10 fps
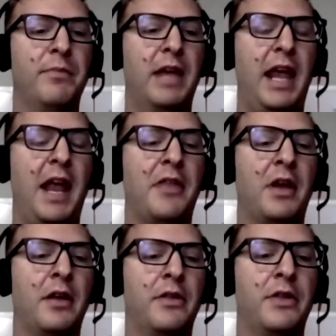and
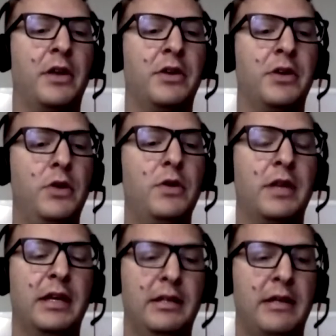
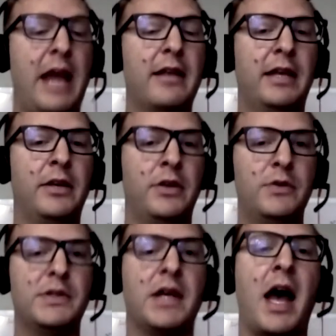the nightly
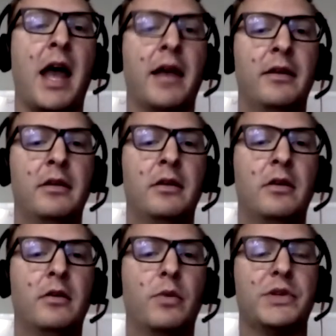news guy
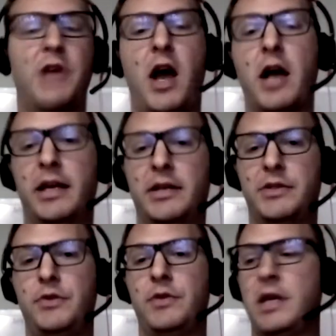was talking
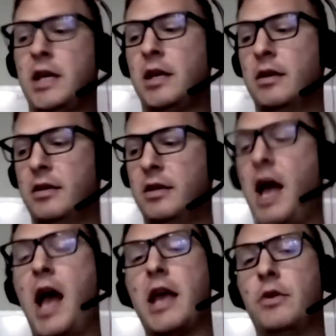to the
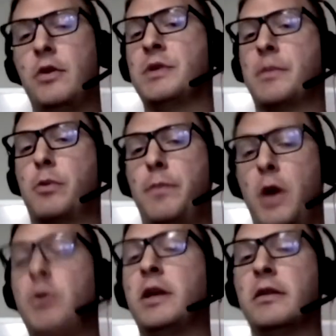guy who was a
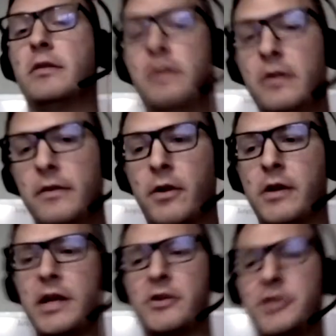proponent for
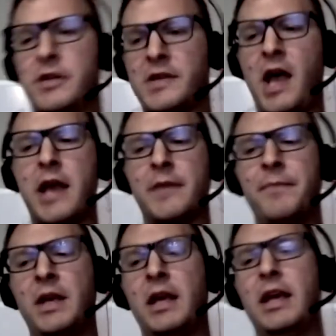intelligent design,
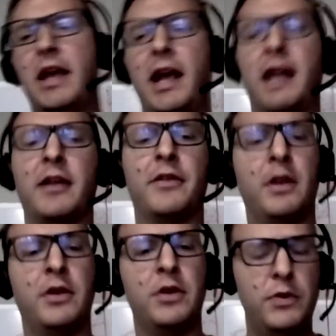and the
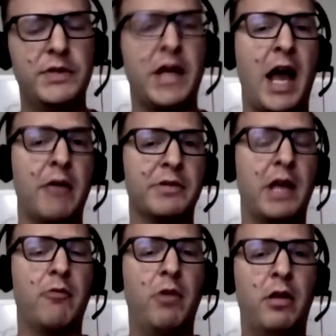news guy was
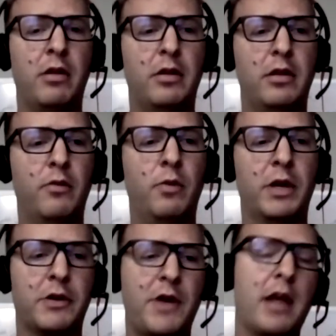like, "Well, what
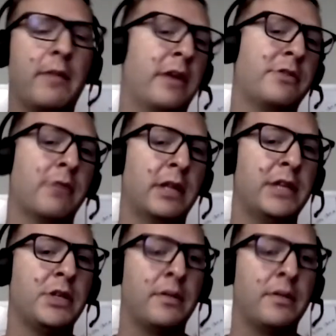you're talking about is religion,"